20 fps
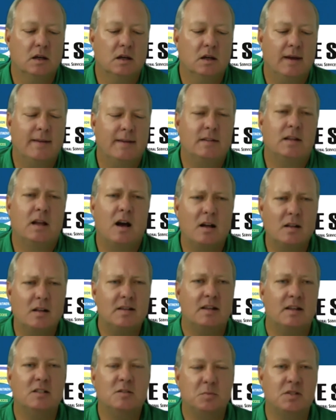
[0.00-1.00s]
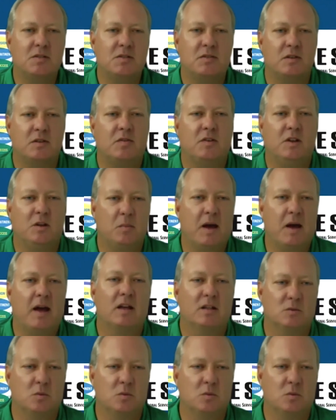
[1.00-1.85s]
and content-specific feedback as well.